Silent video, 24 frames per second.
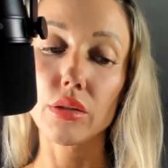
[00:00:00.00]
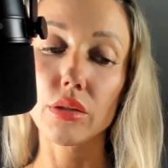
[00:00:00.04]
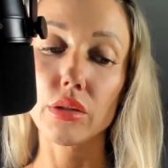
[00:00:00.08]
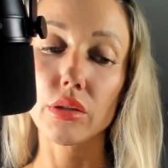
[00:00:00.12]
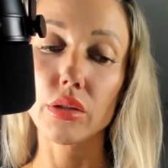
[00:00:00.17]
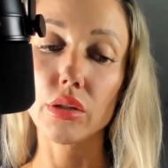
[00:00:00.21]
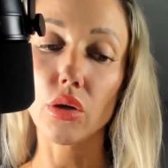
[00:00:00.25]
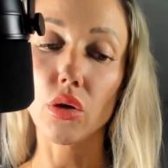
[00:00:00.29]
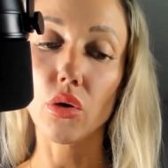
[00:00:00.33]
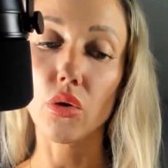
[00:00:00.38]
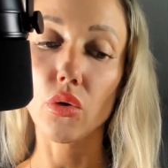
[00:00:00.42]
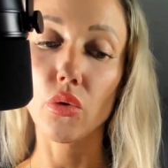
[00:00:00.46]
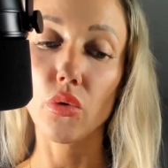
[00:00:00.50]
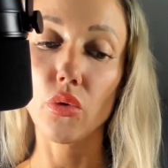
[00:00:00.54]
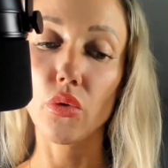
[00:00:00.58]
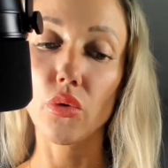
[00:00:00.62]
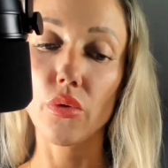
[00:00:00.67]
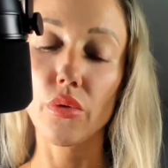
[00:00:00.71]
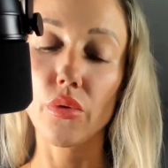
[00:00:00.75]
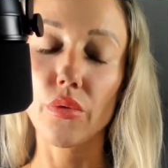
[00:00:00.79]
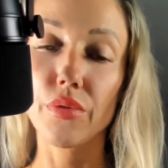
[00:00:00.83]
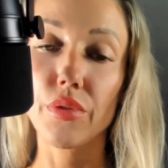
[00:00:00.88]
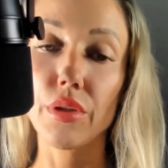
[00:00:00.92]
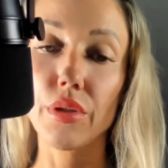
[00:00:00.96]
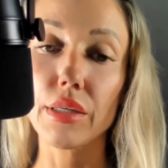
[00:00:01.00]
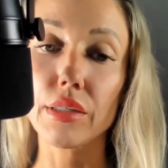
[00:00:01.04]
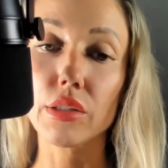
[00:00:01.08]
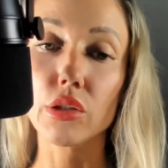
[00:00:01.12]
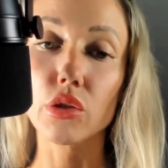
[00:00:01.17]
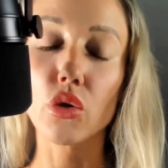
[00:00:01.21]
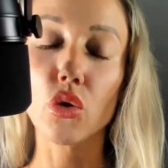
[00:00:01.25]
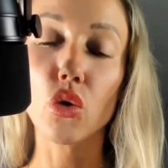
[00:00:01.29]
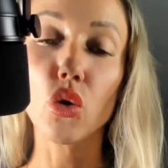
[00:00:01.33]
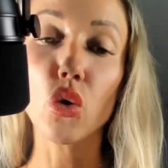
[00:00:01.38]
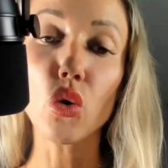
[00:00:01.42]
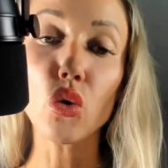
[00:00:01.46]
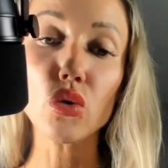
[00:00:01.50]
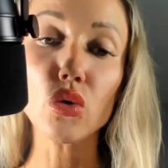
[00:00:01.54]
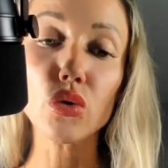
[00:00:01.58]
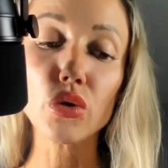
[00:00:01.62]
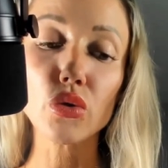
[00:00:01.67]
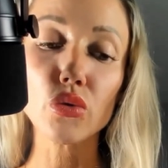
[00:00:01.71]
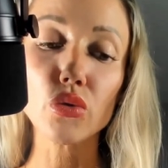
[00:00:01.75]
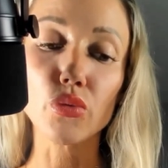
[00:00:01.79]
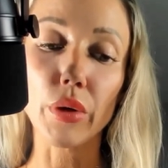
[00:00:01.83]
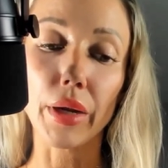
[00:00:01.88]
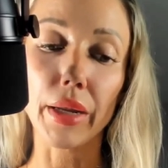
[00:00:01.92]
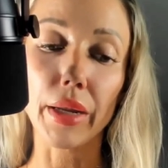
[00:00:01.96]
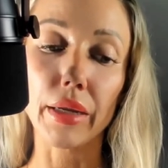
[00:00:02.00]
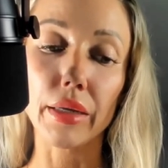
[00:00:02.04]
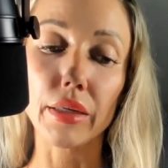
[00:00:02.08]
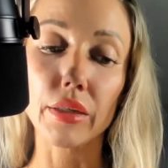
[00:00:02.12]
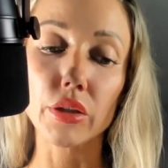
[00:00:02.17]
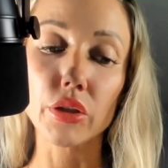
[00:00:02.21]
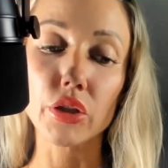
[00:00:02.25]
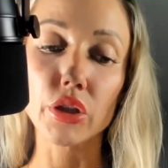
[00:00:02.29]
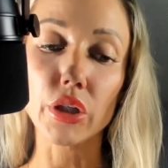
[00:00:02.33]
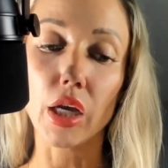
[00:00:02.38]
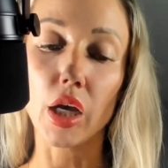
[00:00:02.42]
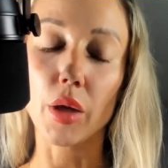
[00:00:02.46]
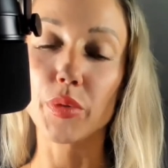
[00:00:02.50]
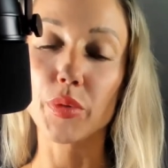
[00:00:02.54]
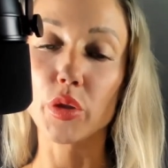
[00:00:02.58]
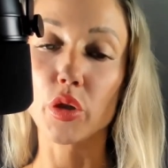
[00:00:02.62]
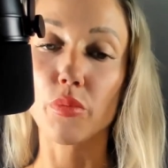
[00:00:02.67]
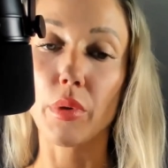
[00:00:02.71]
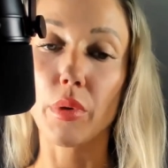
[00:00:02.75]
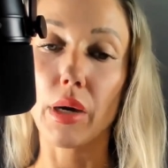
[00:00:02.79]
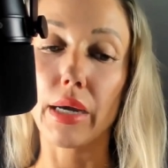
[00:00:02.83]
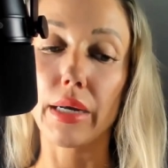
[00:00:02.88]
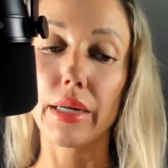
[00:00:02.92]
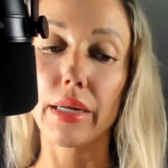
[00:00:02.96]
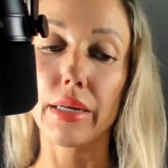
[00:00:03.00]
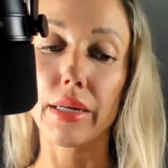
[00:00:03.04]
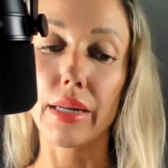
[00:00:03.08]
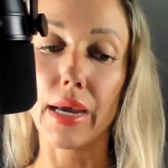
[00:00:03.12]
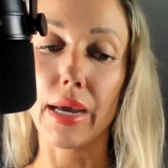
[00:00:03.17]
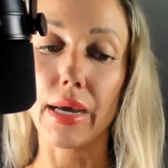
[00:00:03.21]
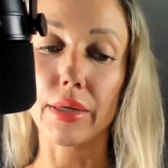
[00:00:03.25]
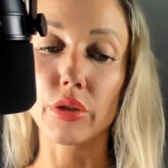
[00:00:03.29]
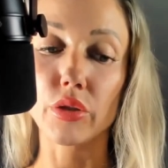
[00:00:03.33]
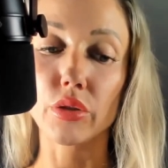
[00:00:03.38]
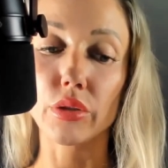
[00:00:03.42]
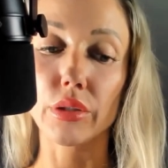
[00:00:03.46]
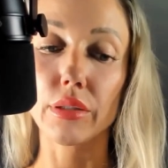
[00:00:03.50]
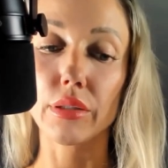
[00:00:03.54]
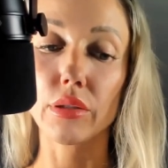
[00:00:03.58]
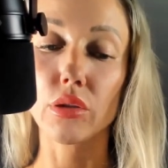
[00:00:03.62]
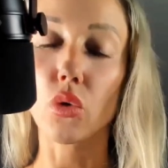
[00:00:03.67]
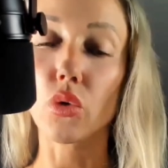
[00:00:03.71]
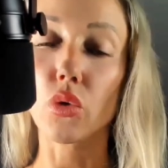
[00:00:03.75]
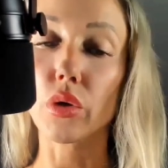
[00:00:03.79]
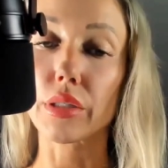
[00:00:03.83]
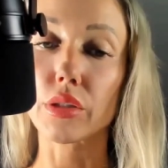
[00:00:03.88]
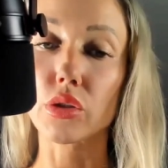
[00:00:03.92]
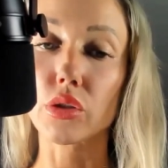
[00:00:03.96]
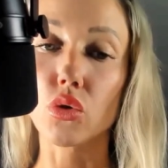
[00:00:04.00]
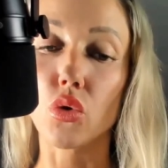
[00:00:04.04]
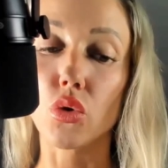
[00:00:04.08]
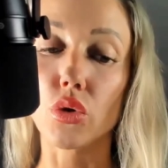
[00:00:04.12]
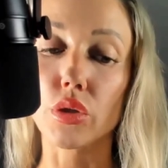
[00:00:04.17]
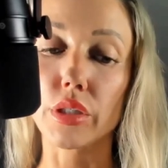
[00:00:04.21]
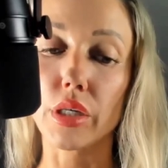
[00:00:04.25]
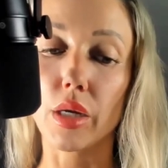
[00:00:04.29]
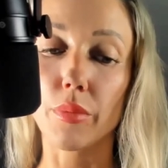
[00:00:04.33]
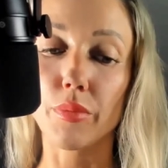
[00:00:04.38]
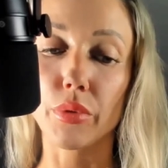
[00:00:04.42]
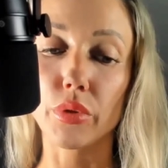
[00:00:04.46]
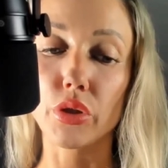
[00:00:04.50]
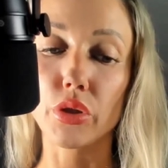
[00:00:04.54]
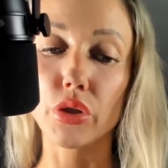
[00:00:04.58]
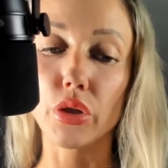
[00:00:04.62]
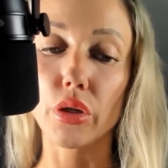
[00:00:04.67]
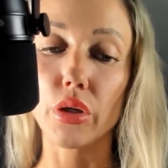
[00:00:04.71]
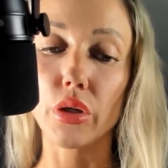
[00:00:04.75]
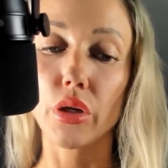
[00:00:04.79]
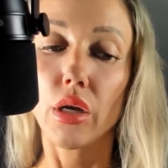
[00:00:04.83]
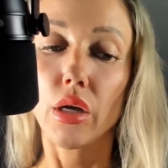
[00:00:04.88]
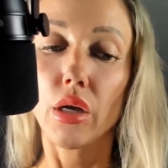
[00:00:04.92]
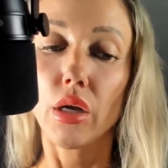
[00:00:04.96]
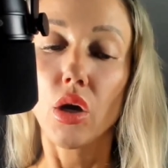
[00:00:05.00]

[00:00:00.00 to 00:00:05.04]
So this cooler range helps your body naturally lower its core temperature,